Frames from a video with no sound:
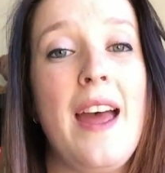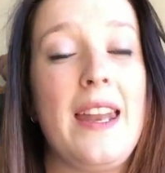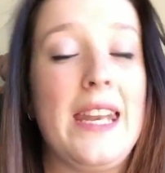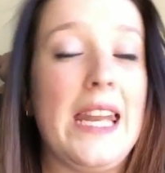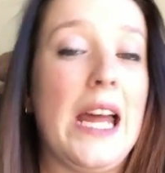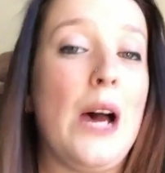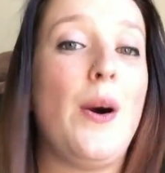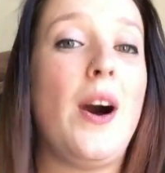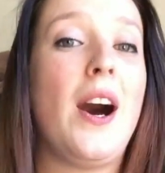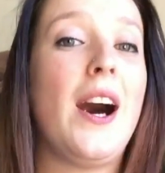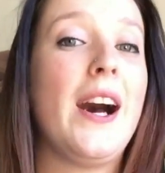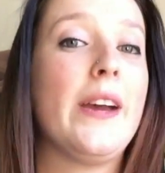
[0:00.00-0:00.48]

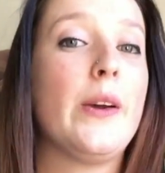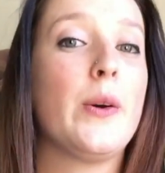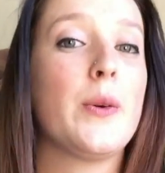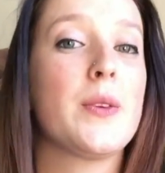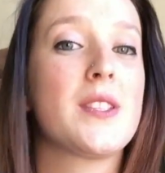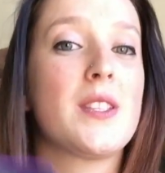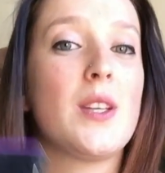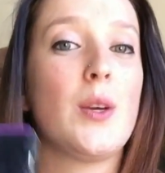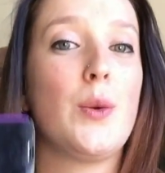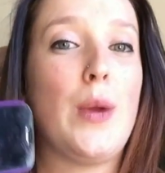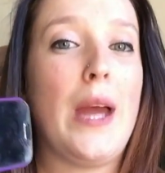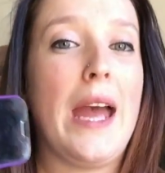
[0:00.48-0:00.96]
Now I
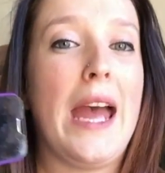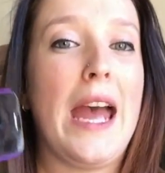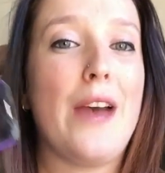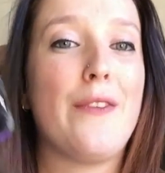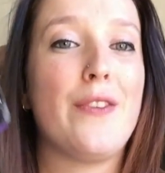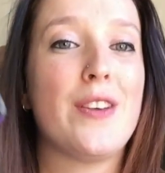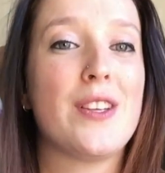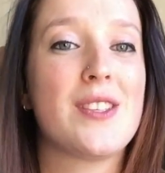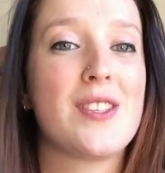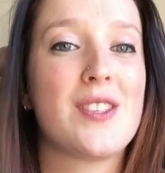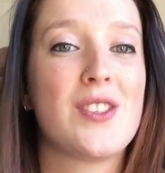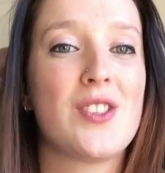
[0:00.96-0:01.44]
also
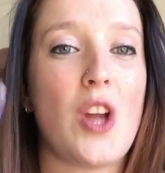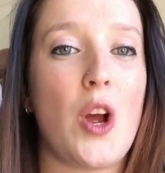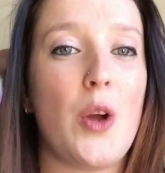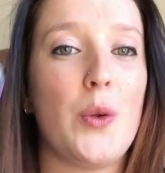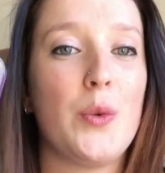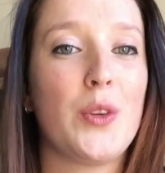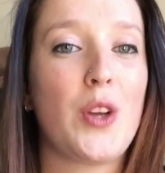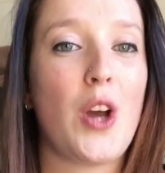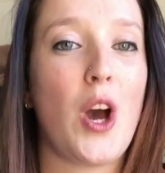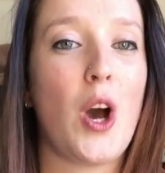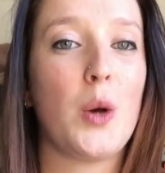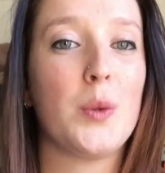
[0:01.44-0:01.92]
have
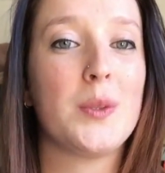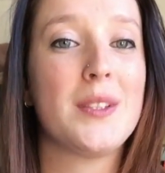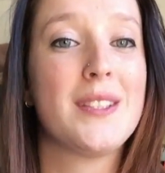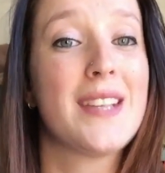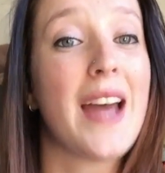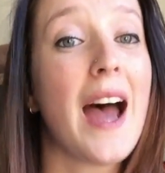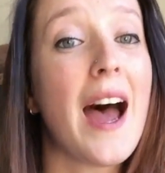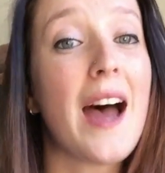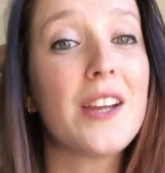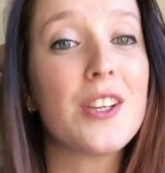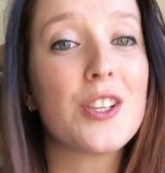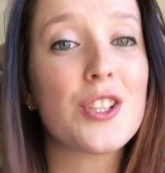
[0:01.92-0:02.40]
Stone Cold
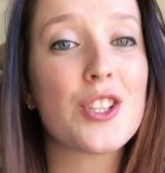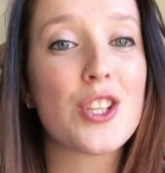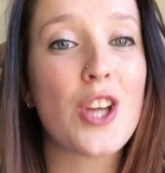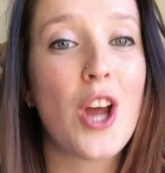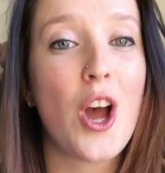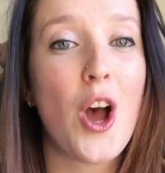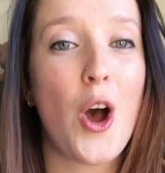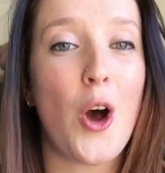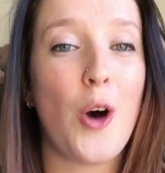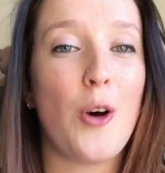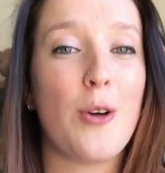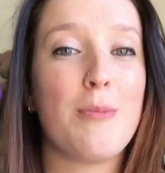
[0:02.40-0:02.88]
Touch
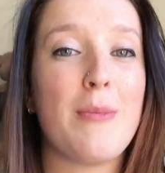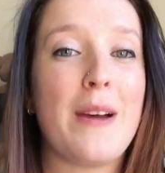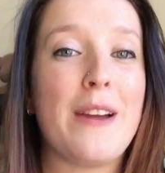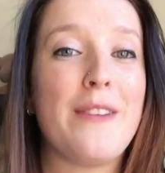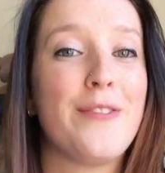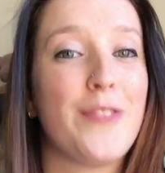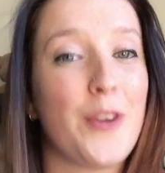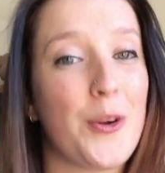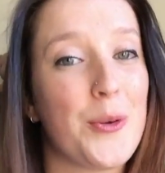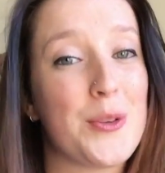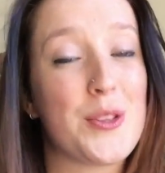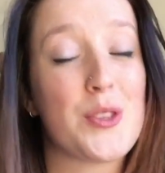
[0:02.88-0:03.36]
on my
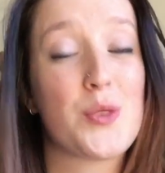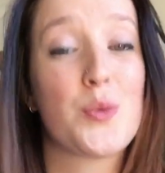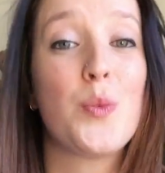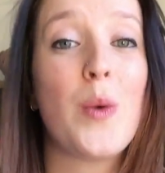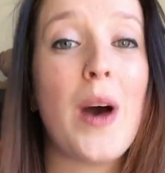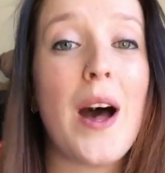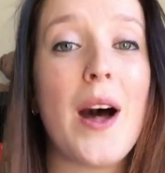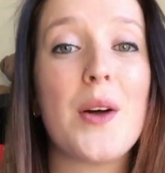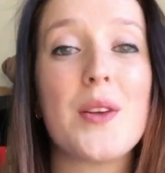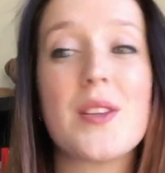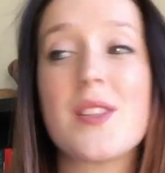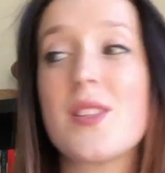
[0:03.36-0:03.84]
phone as
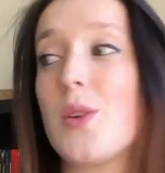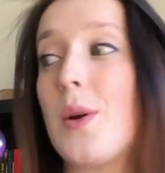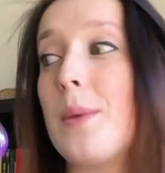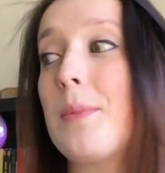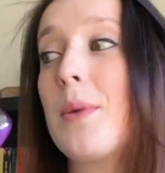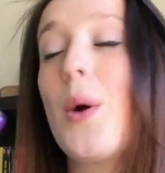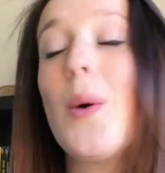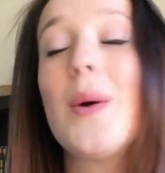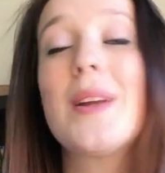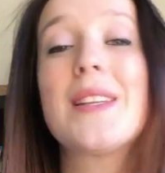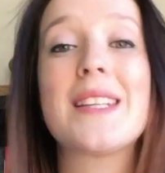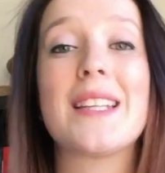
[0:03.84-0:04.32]
well, so I'm
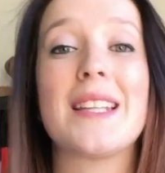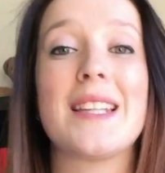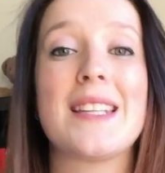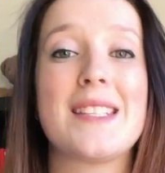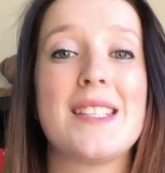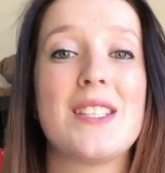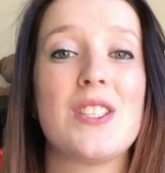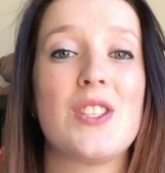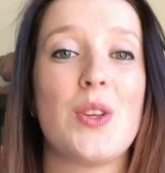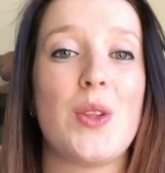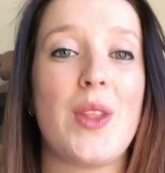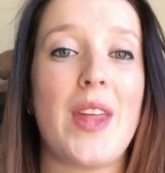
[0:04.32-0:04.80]
going to
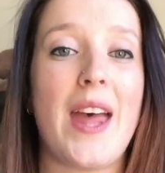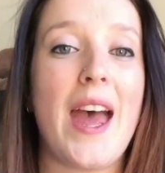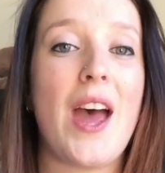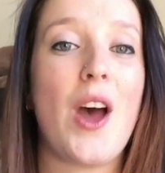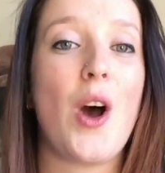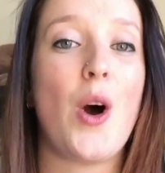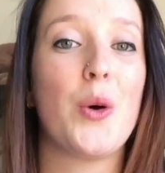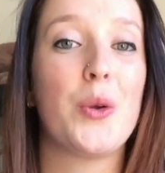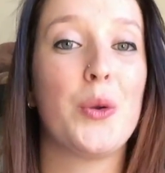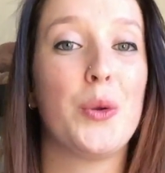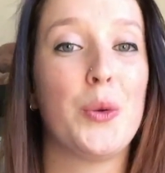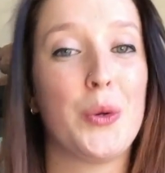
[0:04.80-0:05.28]
listen to that
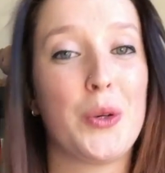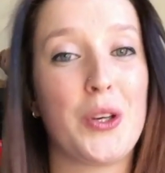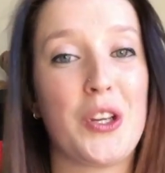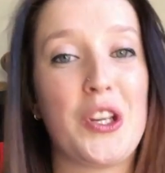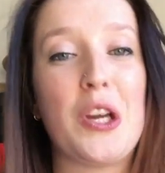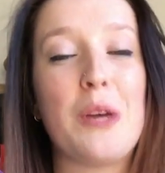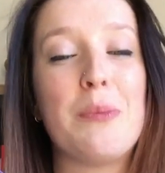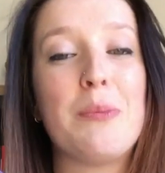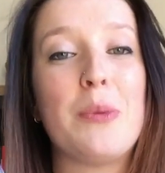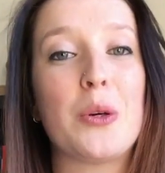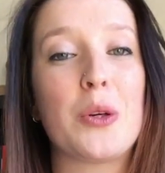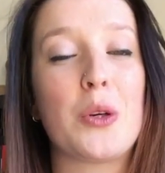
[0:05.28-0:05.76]
on
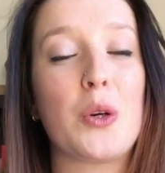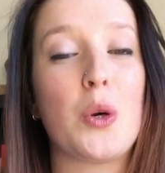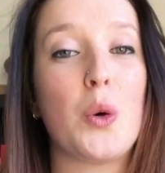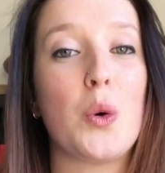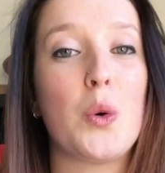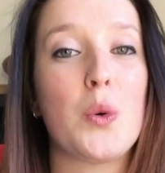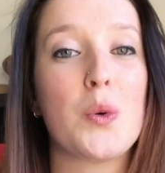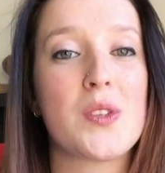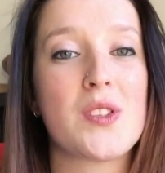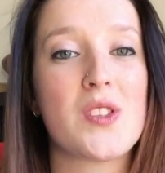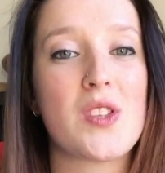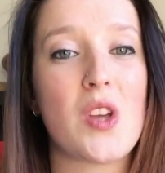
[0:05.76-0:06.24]
audiobook
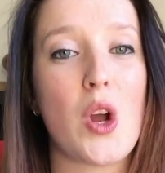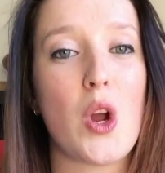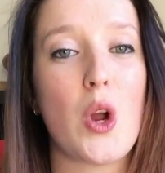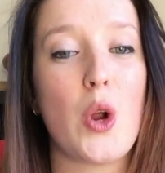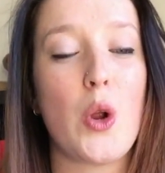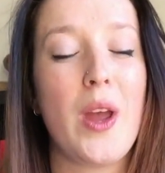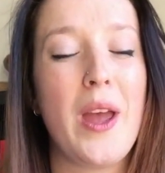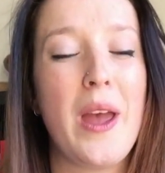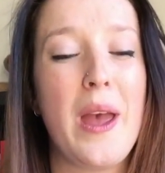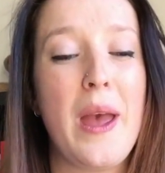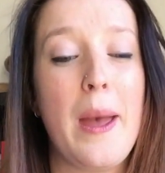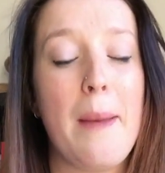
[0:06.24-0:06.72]
also
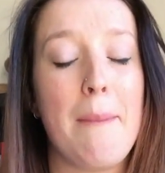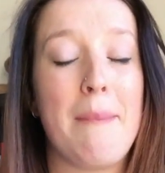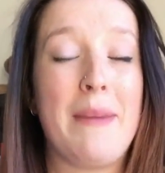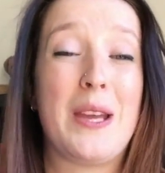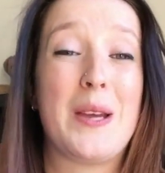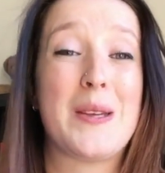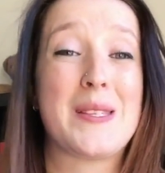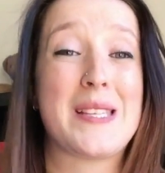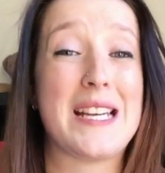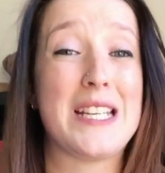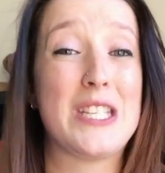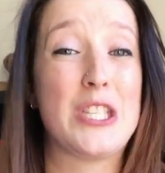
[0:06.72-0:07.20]

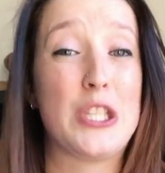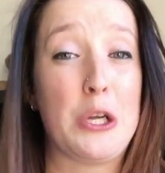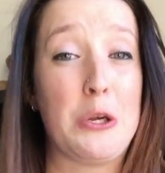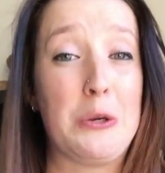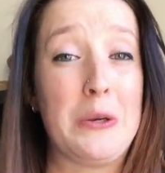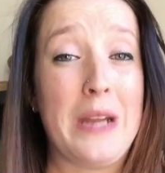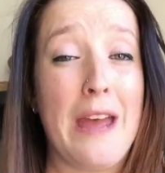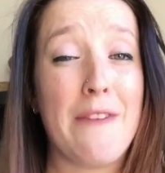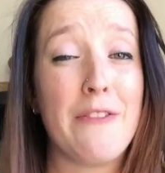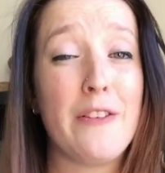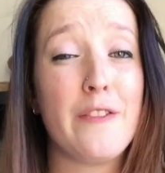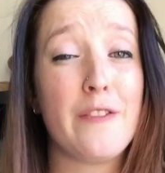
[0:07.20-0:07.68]
because I
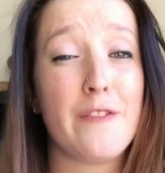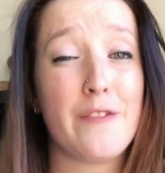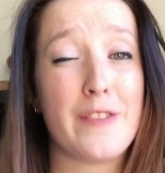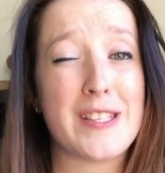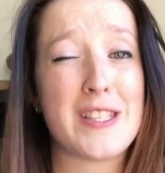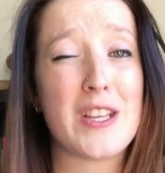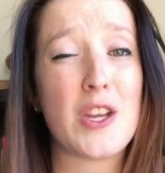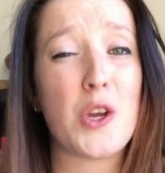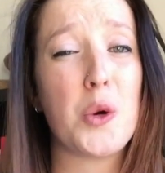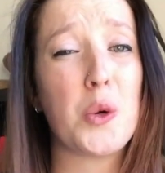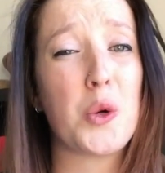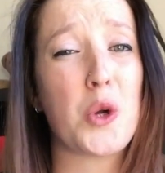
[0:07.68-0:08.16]
don't have a
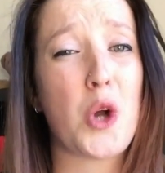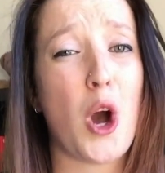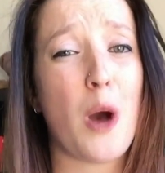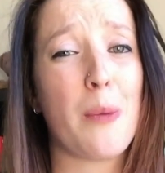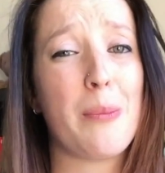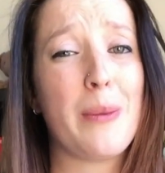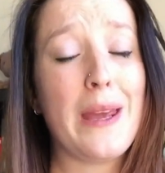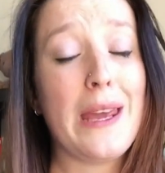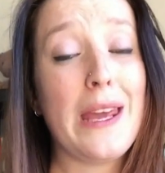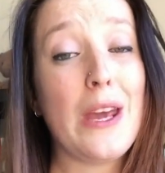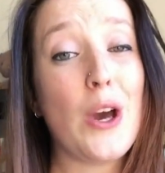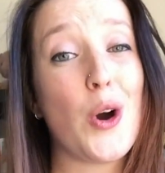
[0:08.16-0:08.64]
physical
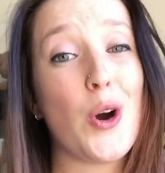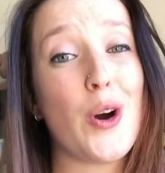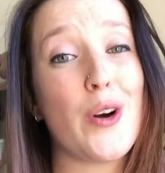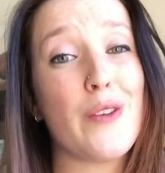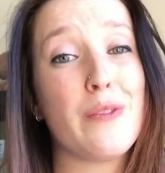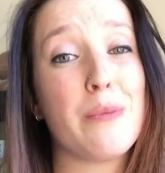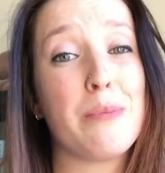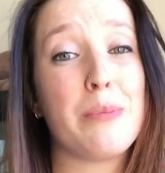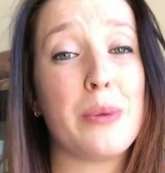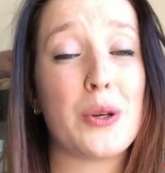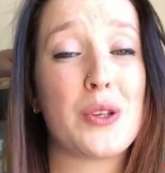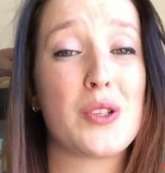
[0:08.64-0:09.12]
copy
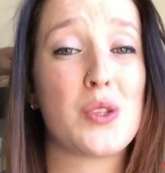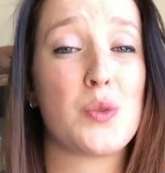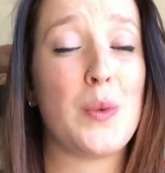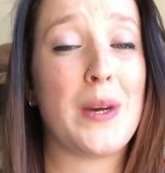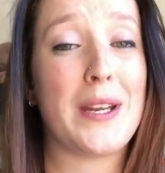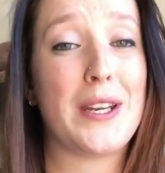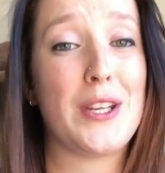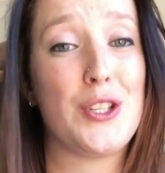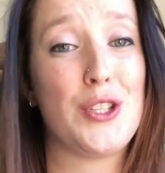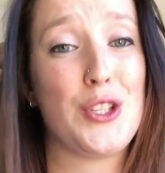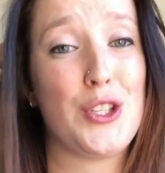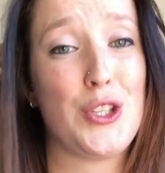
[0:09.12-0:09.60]
of books
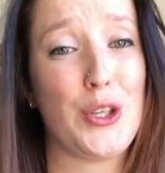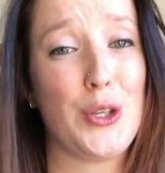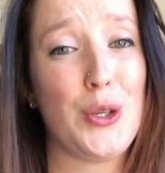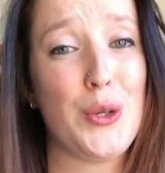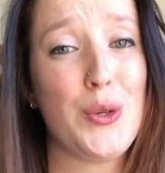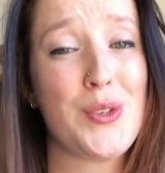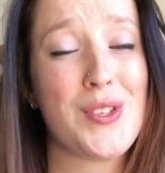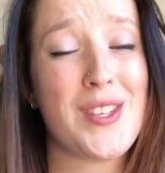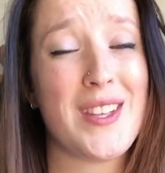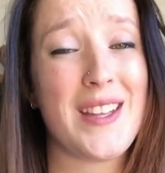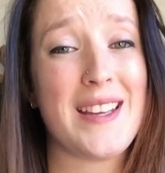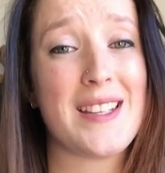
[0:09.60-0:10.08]
1 and
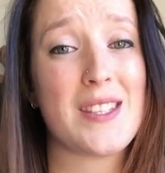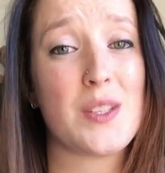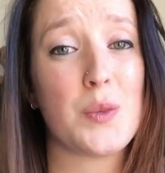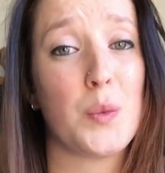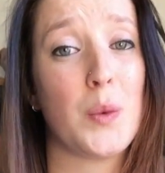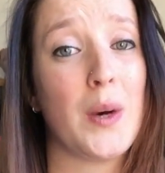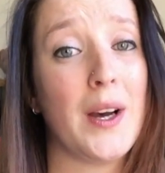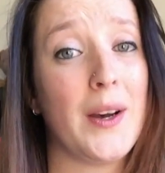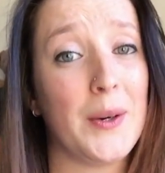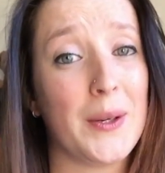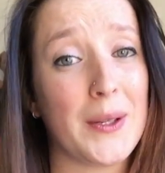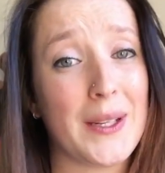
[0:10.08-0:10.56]
2, so that's
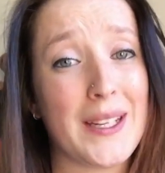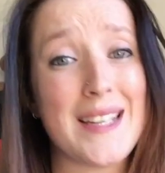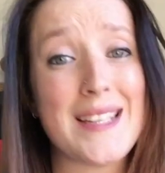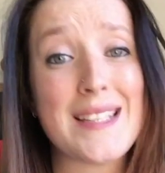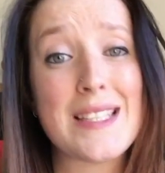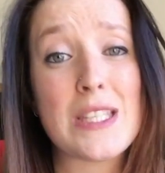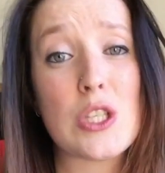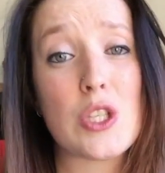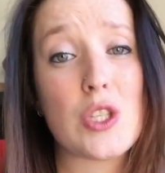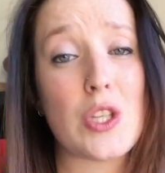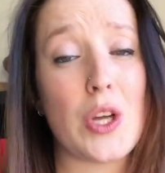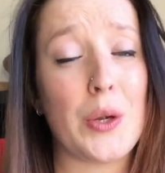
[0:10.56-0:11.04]
White Hot
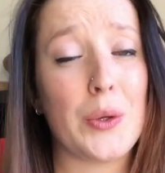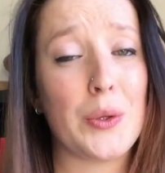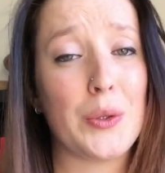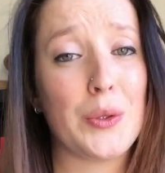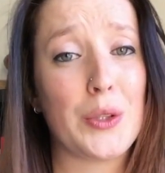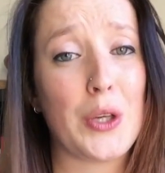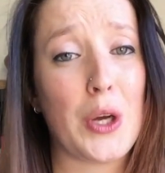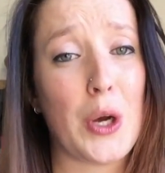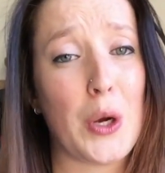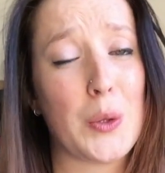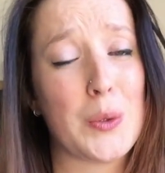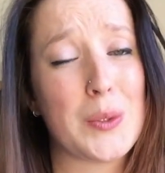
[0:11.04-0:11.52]
Kiss, Stone
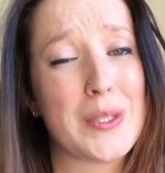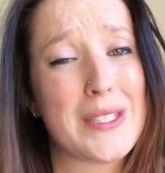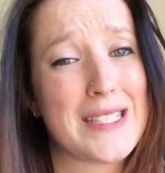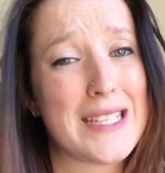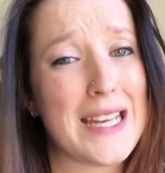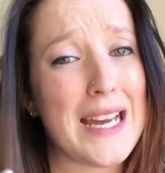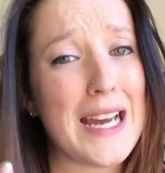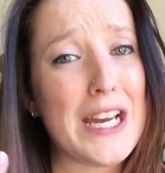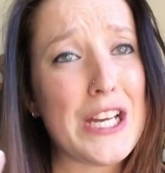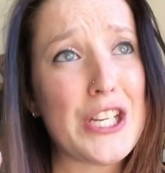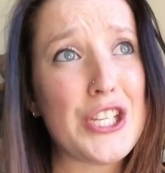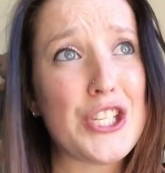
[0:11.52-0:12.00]
Cold
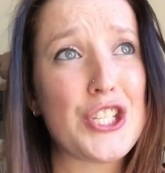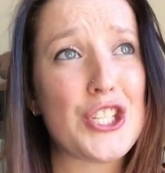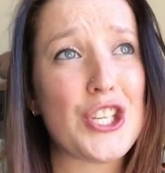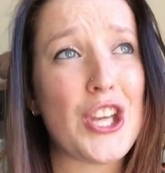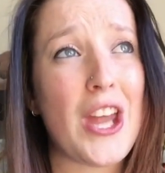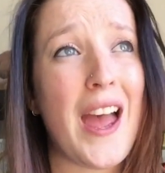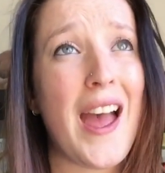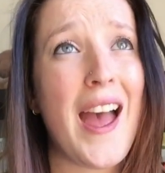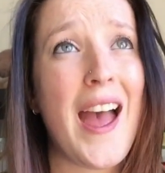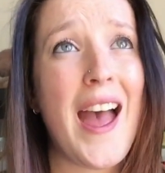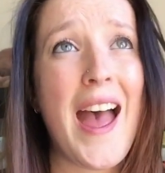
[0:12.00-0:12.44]
Touch.